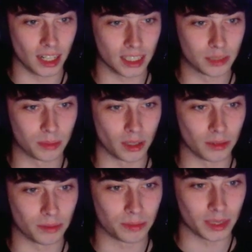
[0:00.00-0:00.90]
Ice
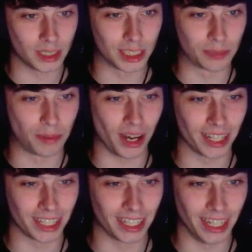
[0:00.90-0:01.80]
Pop
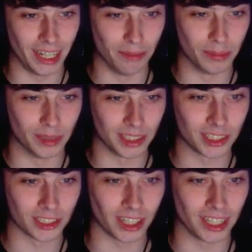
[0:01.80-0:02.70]
inspired
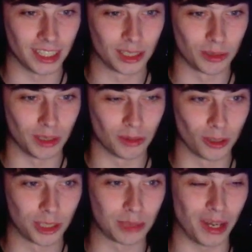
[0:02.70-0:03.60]
Nimbus Dryer Twin
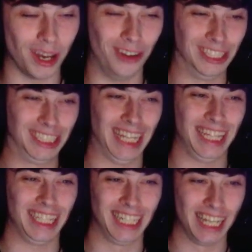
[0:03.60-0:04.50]
Will Spell. Is
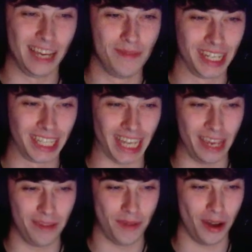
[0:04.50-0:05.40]
that the name he
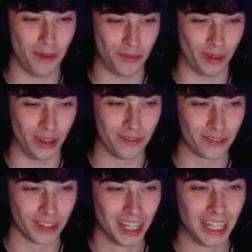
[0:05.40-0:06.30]
came up
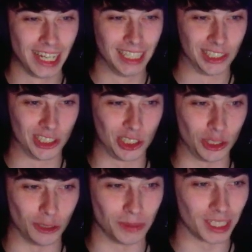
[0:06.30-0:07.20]
with? That is
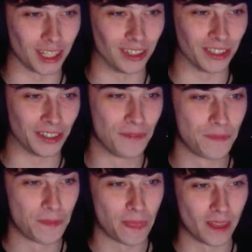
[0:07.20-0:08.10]
stupid long.
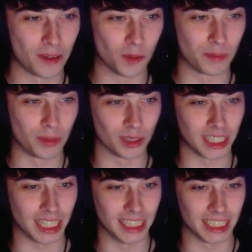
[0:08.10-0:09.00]
What poor
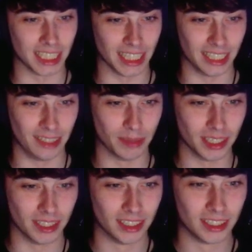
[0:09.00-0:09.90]
taste in
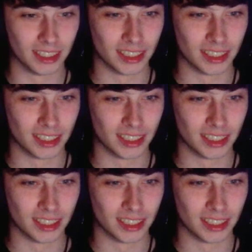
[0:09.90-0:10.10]
naming.